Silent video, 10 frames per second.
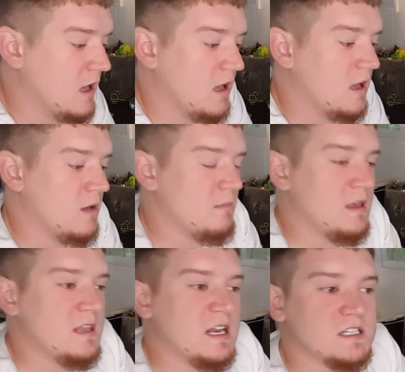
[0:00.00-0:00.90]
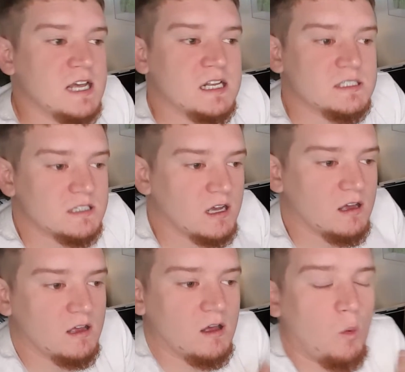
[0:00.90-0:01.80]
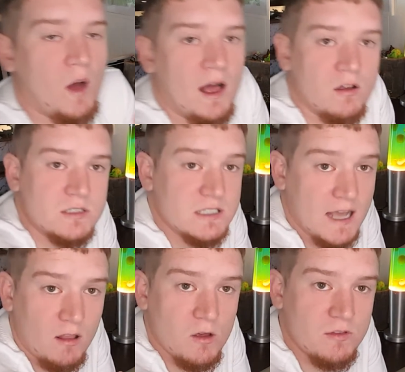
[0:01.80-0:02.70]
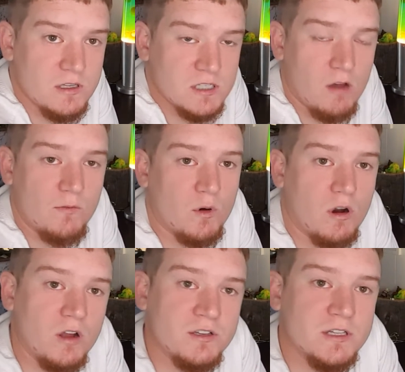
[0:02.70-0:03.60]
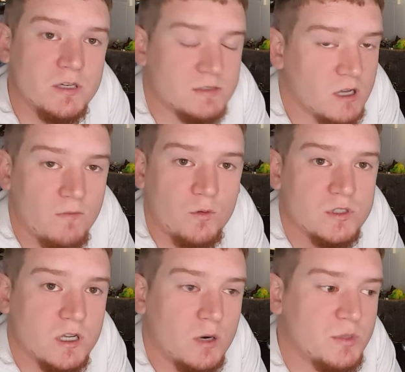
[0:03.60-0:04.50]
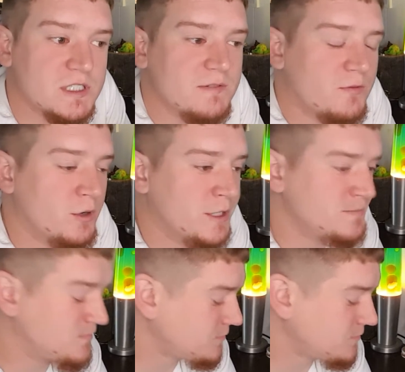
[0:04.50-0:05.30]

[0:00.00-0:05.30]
And then it takes a while to download the software onto there. The software is 100% free.